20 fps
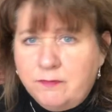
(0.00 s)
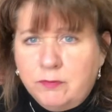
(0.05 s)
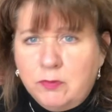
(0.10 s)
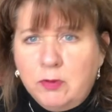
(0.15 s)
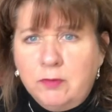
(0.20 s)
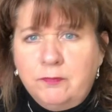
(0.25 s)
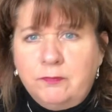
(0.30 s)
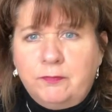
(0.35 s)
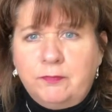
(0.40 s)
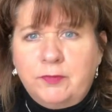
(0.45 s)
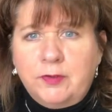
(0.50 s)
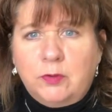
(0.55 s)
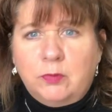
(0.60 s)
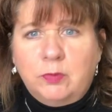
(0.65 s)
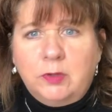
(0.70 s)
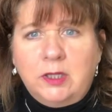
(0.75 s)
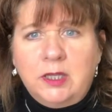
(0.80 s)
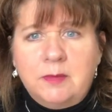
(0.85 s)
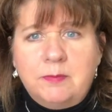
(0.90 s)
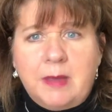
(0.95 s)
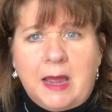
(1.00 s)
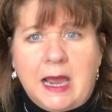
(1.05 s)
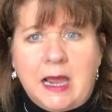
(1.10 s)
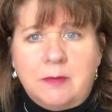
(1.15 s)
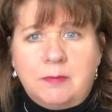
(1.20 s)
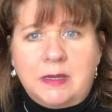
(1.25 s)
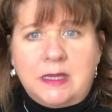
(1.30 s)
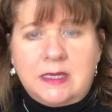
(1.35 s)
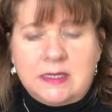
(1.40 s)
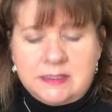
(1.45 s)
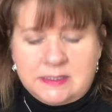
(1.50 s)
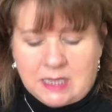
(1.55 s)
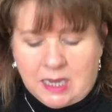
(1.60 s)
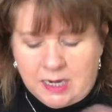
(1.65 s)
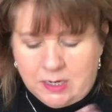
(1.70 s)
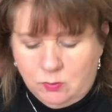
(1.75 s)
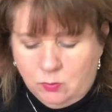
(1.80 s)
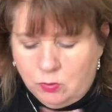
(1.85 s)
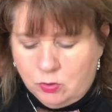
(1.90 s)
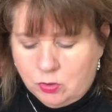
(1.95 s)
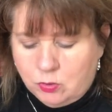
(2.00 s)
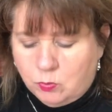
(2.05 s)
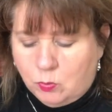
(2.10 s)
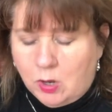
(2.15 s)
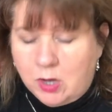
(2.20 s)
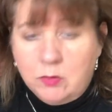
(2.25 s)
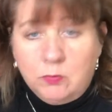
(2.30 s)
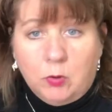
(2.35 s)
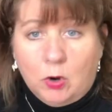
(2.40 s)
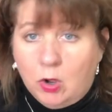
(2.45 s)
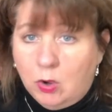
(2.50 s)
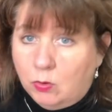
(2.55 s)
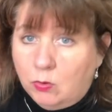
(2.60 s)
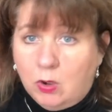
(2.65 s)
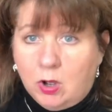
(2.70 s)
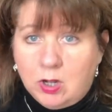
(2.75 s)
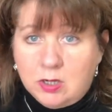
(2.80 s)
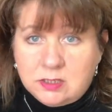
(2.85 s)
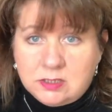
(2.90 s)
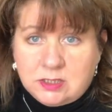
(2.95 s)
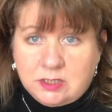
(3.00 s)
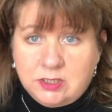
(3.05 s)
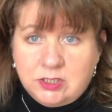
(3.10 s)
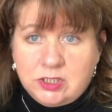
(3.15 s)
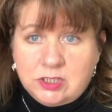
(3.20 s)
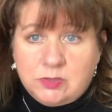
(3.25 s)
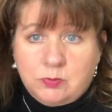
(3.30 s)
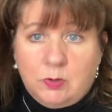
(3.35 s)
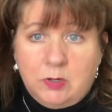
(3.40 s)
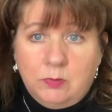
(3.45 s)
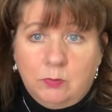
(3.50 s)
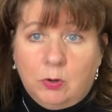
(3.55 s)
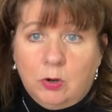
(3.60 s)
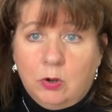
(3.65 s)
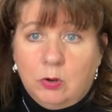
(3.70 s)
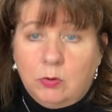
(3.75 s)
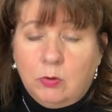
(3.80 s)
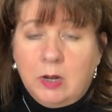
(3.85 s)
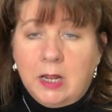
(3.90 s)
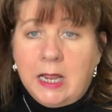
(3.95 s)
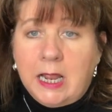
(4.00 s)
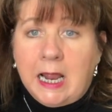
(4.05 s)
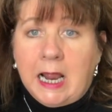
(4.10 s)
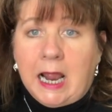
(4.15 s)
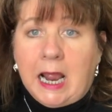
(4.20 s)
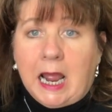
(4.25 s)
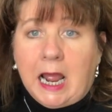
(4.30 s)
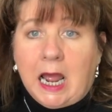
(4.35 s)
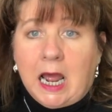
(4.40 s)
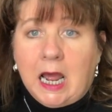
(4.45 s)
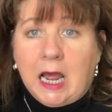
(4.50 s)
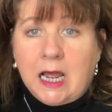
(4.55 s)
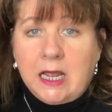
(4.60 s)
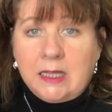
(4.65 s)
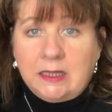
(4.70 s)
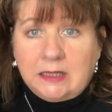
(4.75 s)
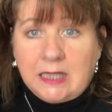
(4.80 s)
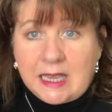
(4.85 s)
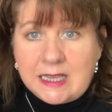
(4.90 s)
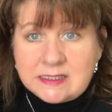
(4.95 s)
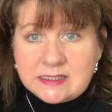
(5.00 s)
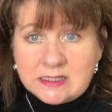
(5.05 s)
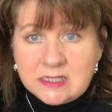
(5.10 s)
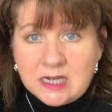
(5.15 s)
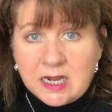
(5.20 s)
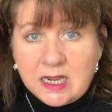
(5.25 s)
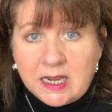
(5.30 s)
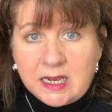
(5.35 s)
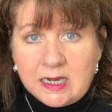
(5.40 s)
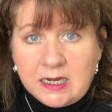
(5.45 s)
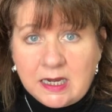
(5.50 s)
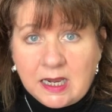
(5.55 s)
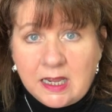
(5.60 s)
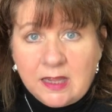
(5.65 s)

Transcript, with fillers: feel, feel really bad because I ordered one roll, honestly, just one roll uh, last night.